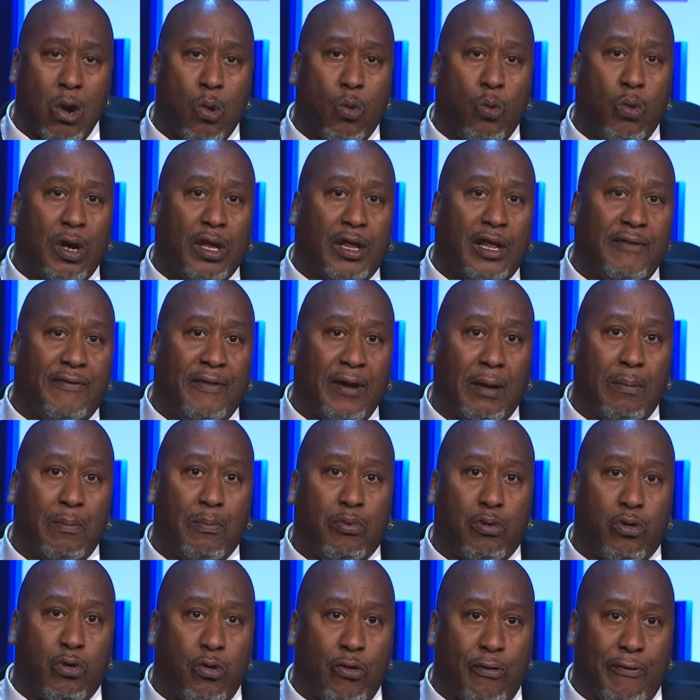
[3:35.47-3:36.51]
We're living
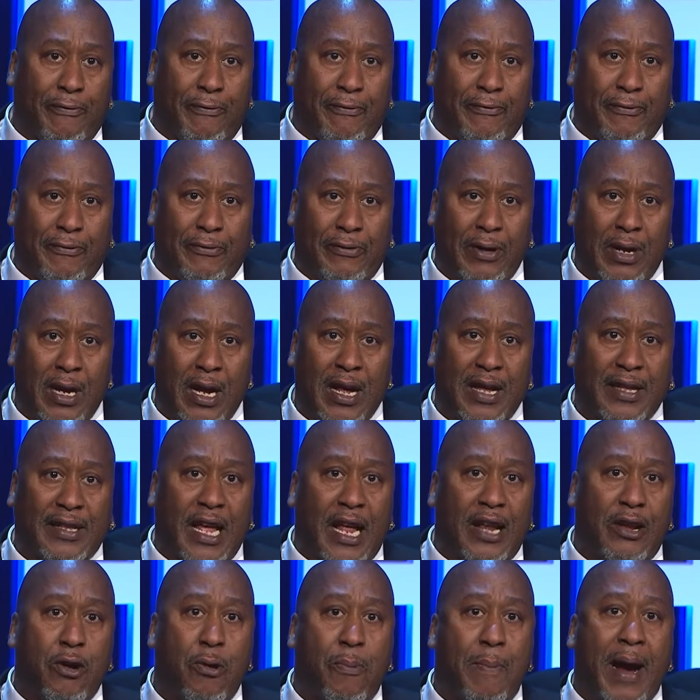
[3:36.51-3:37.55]
proof
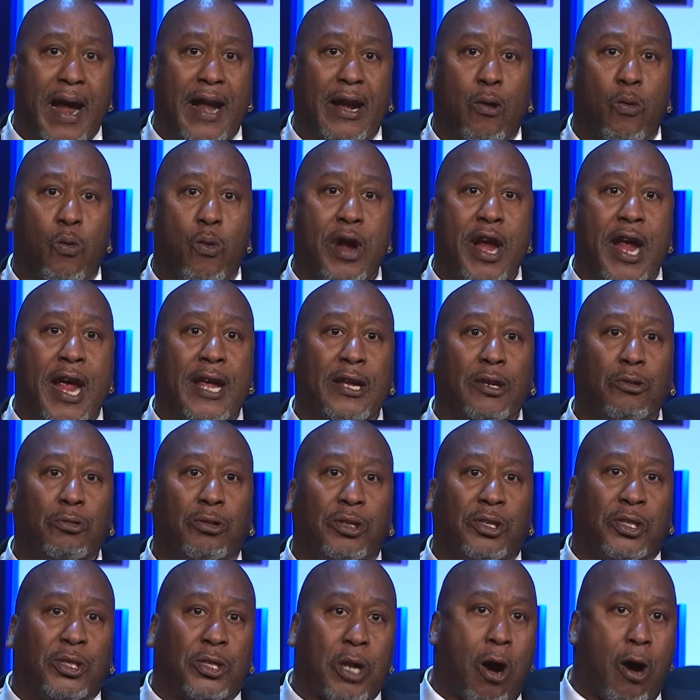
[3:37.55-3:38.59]
that no matter where you
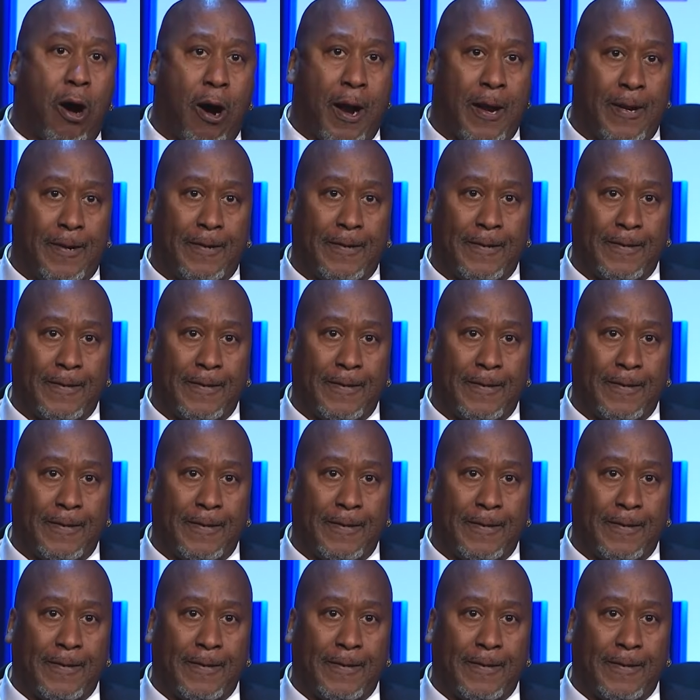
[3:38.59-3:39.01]
start,